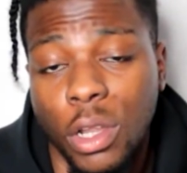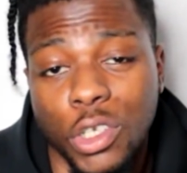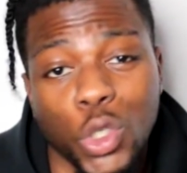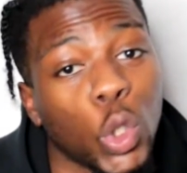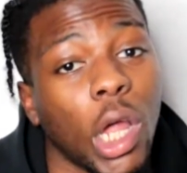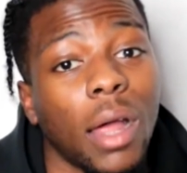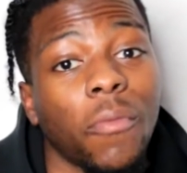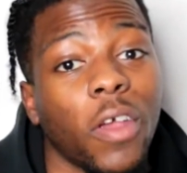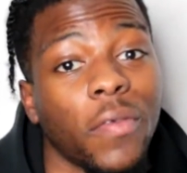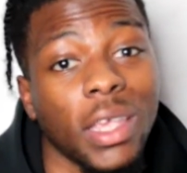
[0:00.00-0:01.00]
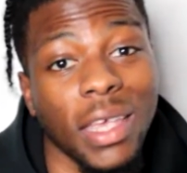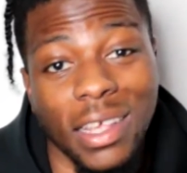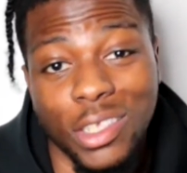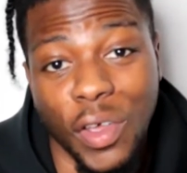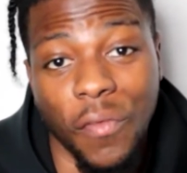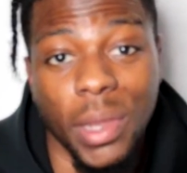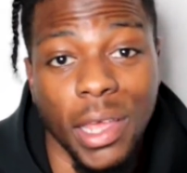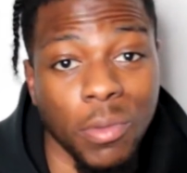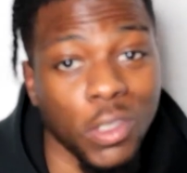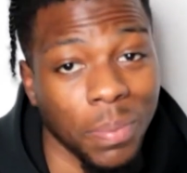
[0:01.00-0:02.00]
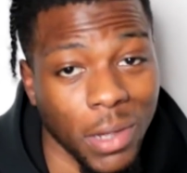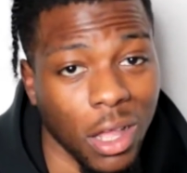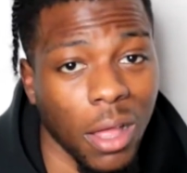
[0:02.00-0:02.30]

a shoe that I'm very gassed to have been able to pick